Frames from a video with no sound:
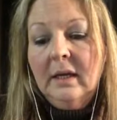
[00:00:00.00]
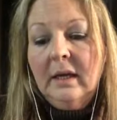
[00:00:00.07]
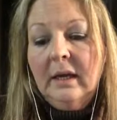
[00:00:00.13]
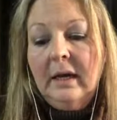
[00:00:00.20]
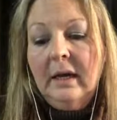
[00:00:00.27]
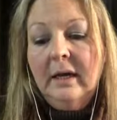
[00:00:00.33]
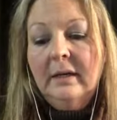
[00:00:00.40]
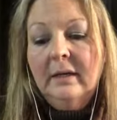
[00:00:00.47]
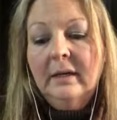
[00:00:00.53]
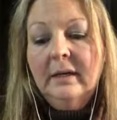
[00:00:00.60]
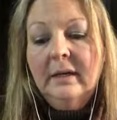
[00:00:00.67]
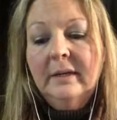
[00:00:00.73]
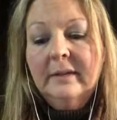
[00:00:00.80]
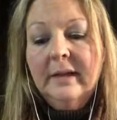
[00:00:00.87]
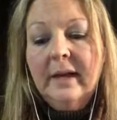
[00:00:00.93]
And it
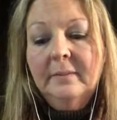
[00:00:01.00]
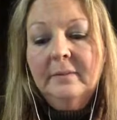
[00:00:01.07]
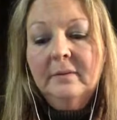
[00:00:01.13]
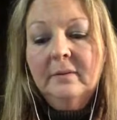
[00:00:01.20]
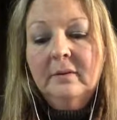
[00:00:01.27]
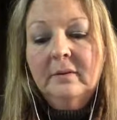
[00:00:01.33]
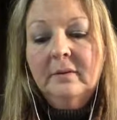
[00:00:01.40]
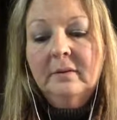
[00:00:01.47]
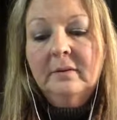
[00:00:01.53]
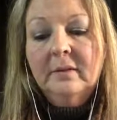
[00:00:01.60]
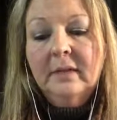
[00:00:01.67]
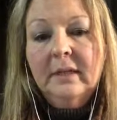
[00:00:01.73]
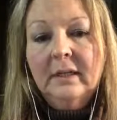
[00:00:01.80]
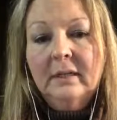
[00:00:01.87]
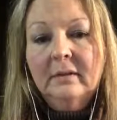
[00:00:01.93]
is absolutely